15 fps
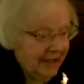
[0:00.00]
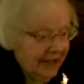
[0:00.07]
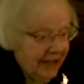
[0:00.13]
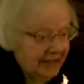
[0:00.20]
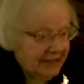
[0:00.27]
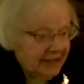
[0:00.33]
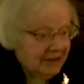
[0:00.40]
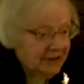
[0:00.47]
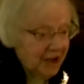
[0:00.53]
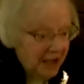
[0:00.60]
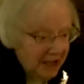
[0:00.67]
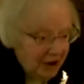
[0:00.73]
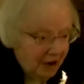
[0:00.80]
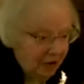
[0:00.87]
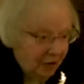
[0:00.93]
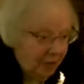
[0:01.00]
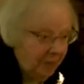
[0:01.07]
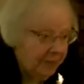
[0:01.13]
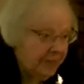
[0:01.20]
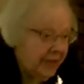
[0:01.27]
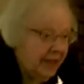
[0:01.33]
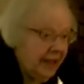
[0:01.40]
At the day
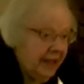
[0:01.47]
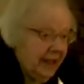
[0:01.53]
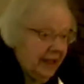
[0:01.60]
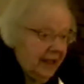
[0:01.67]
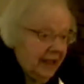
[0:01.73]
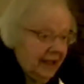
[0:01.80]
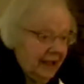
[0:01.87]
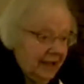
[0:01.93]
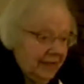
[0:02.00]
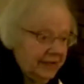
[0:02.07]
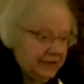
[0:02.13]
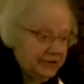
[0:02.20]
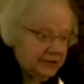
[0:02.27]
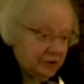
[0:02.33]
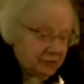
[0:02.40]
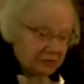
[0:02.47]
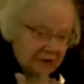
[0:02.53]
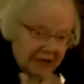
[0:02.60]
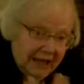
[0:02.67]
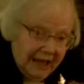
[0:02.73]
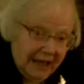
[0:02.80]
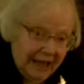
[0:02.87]
home, the
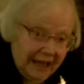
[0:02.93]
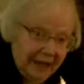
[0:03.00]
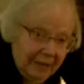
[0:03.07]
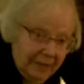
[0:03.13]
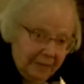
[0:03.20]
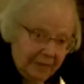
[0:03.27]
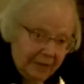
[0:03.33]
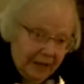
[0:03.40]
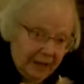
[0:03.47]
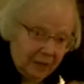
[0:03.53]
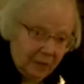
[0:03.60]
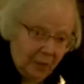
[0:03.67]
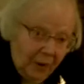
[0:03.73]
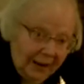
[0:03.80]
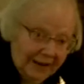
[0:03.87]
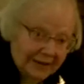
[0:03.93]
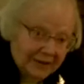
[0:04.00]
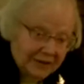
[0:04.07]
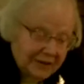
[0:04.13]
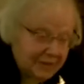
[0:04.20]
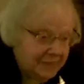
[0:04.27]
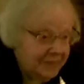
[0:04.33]
children came and
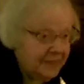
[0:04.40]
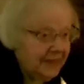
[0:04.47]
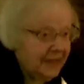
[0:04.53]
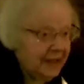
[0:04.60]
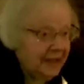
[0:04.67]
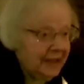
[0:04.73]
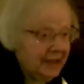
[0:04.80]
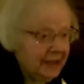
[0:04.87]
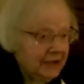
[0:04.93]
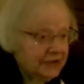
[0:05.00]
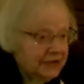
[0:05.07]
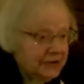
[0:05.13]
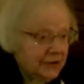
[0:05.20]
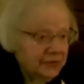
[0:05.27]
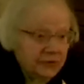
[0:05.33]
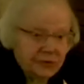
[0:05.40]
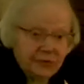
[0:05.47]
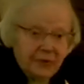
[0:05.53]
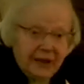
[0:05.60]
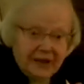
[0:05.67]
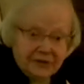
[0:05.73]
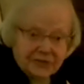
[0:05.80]
went, so you
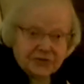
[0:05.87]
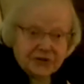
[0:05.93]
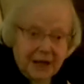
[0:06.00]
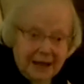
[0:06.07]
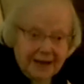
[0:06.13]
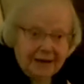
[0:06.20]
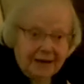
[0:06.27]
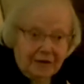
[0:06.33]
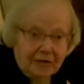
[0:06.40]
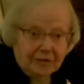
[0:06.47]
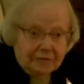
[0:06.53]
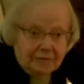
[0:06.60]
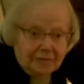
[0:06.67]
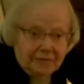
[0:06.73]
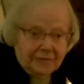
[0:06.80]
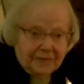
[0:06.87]
entertained them.